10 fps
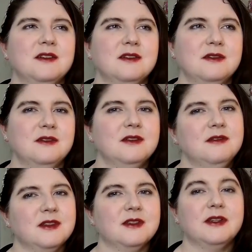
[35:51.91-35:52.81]

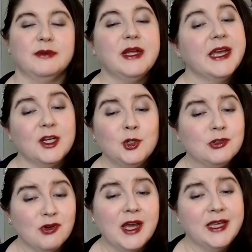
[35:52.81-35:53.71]
Well, I can
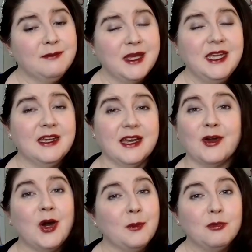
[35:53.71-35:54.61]
try and make it. I
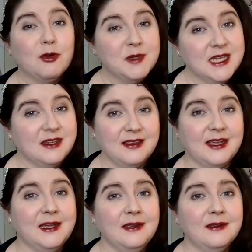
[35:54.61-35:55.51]
can't promise
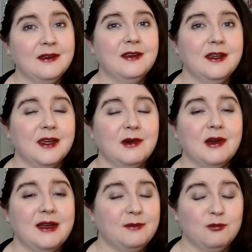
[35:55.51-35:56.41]
anything. You know,
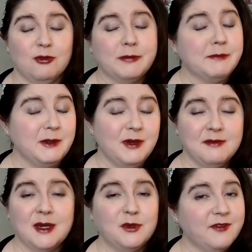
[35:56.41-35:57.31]
I probably won't
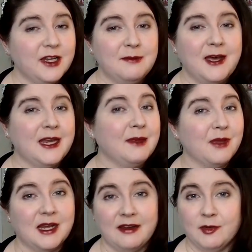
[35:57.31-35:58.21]
be able to find a pattern. I'm
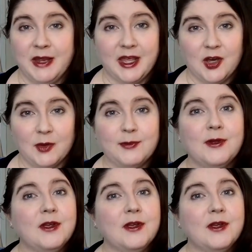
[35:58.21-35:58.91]
going to have to make it up.